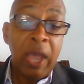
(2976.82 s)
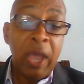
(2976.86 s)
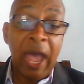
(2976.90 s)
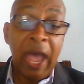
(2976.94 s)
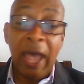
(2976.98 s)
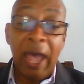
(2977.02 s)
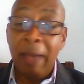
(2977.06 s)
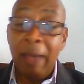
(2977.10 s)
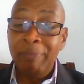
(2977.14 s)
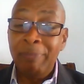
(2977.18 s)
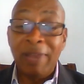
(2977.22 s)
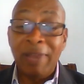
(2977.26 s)

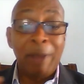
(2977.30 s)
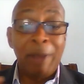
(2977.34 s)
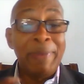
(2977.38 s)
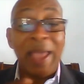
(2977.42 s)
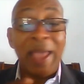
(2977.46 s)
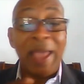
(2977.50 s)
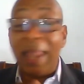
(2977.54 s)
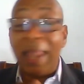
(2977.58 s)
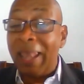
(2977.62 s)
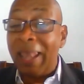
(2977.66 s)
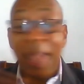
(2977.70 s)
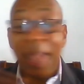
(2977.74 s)
there'll
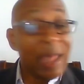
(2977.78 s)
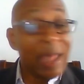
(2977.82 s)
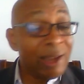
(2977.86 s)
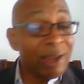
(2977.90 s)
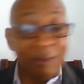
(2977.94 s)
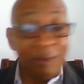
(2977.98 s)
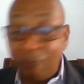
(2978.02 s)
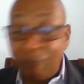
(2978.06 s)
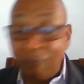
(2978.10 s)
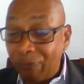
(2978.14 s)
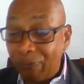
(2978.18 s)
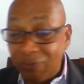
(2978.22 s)
be a lot
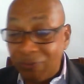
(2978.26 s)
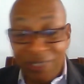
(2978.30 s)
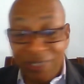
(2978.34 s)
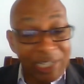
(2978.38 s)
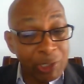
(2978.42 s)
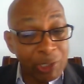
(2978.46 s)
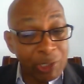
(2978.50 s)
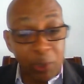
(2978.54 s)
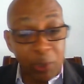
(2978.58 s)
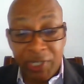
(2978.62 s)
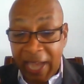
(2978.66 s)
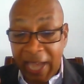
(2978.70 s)
of
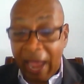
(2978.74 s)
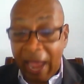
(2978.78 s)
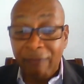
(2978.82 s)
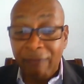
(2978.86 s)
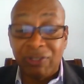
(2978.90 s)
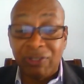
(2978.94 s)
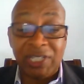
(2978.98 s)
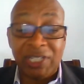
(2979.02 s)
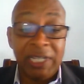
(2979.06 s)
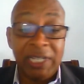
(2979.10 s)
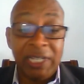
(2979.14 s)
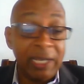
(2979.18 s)
situations.
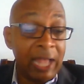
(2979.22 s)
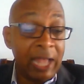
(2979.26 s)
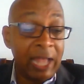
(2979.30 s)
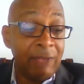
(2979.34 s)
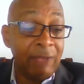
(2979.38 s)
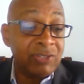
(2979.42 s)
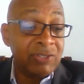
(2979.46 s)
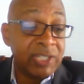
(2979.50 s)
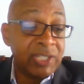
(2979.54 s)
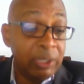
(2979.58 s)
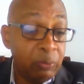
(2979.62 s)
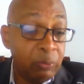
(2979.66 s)
I've
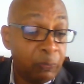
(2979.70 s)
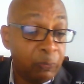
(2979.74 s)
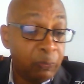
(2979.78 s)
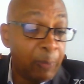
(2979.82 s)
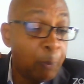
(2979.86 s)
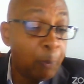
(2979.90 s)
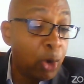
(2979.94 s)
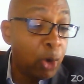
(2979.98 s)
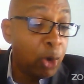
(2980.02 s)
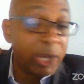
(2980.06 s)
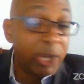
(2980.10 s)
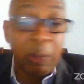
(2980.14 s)
seen
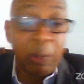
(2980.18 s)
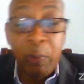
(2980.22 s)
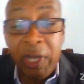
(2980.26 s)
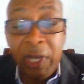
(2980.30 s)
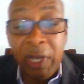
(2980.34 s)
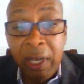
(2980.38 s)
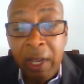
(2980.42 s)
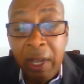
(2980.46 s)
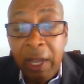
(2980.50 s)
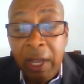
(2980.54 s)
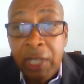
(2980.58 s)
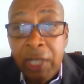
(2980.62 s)
from working with
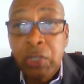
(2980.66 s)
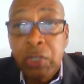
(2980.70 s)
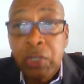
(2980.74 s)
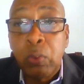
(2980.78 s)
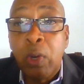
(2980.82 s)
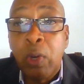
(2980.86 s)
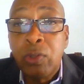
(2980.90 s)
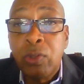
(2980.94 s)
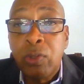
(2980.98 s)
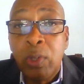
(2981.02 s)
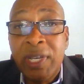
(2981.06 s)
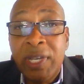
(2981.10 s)
the
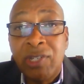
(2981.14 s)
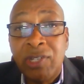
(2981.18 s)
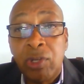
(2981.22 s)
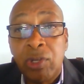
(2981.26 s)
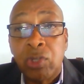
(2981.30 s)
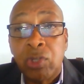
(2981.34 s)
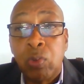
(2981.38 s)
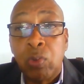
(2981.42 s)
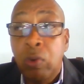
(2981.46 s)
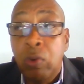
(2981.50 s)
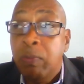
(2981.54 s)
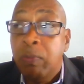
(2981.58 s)
Toronto
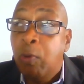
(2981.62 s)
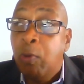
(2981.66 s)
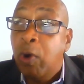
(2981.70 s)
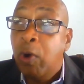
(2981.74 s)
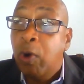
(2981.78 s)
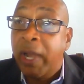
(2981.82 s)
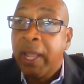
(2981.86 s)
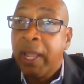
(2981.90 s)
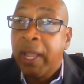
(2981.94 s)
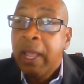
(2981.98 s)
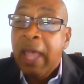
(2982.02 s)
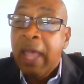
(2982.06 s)
District School
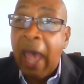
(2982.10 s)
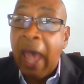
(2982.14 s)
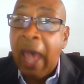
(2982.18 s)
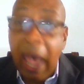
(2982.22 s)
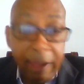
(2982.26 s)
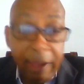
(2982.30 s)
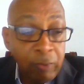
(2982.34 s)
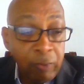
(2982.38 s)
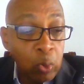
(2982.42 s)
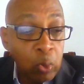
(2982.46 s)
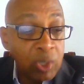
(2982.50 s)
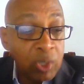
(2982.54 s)
Board,
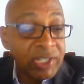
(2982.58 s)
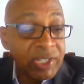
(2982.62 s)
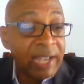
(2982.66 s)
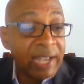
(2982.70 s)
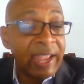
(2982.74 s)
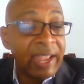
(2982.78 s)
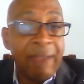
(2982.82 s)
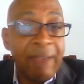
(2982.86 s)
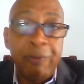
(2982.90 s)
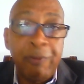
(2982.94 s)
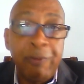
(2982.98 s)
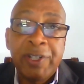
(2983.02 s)
I've noticed
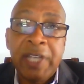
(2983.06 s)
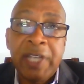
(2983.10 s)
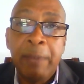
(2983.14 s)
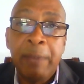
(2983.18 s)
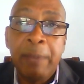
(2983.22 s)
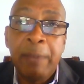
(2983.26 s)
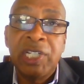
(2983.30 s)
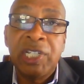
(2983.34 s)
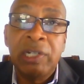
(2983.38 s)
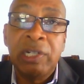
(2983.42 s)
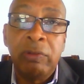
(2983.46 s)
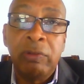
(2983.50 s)
that every
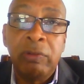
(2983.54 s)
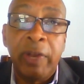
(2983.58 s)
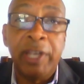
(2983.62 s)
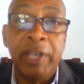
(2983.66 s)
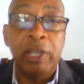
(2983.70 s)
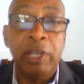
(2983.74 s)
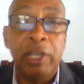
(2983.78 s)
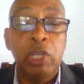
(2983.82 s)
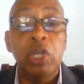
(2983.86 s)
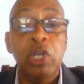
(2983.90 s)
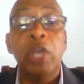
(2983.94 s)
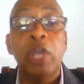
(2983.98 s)
time
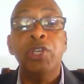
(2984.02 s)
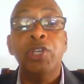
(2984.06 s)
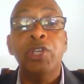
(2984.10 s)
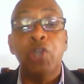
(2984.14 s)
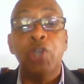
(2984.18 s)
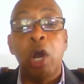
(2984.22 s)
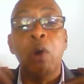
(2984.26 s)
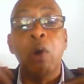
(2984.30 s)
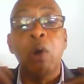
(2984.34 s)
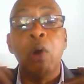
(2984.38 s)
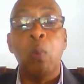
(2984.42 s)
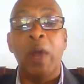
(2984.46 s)
children,
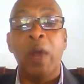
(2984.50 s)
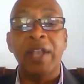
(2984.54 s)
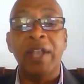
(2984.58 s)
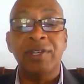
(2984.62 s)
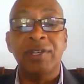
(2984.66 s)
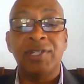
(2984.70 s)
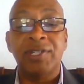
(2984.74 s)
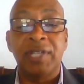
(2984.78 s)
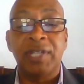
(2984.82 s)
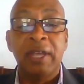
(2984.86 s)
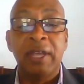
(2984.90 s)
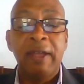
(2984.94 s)
young
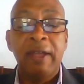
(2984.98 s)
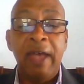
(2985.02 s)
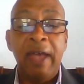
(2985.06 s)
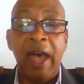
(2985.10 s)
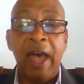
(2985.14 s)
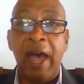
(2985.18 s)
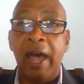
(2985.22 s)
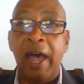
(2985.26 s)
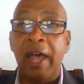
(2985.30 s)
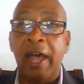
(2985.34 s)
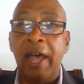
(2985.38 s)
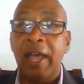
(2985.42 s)
ones,
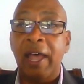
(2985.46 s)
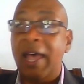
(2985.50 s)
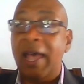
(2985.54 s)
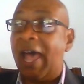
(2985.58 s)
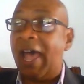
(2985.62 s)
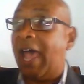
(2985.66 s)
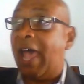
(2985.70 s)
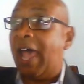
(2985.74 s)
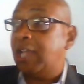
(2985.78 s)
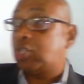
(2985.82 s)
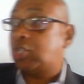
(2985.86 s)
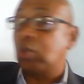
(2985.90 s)
are
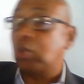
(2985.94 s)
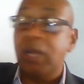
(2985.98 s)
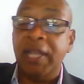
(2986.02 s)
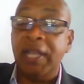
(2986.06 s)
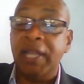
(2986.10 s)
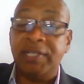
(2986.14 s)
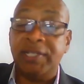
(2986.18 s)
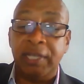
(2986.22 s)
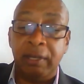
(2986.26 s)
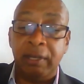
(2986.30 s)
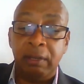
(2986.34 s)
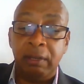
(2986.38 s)

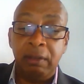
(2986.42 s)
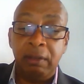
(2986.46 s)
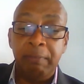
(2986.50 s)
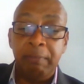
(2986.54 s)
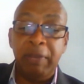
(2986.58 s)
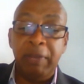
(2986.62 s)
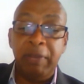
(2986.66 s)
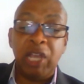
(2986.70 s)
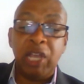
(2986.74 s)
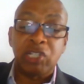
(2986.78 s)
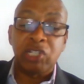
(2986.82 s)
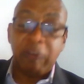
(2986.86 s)
isolated
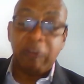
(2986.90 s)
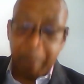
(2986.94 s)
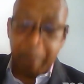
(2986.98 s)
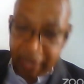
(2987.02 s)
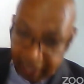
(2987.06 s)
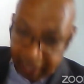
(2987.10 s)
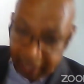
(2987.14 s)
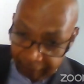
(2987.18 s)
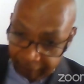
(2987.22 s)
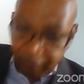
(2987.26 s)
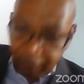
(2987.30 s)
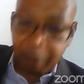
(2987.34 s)
because of
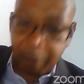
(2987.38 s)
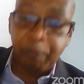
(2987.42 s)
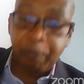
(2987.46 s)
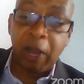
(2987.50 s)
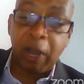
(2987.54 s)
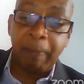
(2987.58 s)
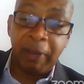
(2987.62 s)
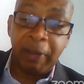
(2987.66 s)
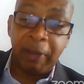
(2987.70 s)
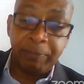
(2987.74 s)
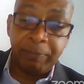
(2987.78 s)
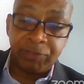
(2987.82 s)
behavioral
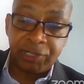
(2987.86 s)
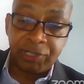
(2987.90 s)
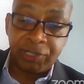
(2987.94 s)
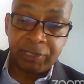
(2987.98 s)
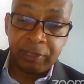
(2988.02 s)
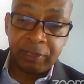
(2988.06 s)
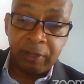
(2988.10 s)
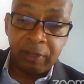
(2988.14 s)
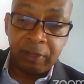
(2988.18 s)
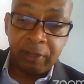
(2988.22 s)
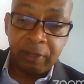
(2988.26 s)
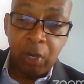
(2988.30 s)

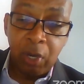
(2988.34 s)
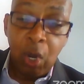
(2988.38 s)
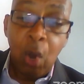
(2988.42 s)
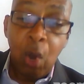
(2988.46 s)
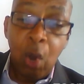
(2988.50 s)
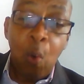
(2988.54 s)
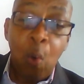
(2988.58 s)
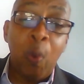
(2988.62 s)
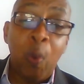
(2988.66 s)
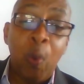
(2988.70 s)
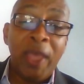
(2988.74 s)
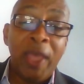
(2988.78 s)
problems,
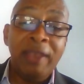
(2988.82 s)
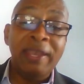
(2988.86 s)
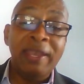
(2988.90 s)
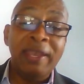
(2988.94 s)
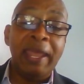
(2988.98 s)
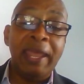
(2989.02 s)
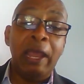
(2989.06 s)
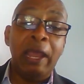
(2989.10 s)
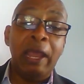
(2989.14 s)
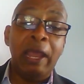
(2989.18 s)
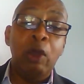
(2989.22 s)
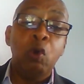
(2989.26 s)
when
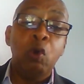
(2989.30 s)
they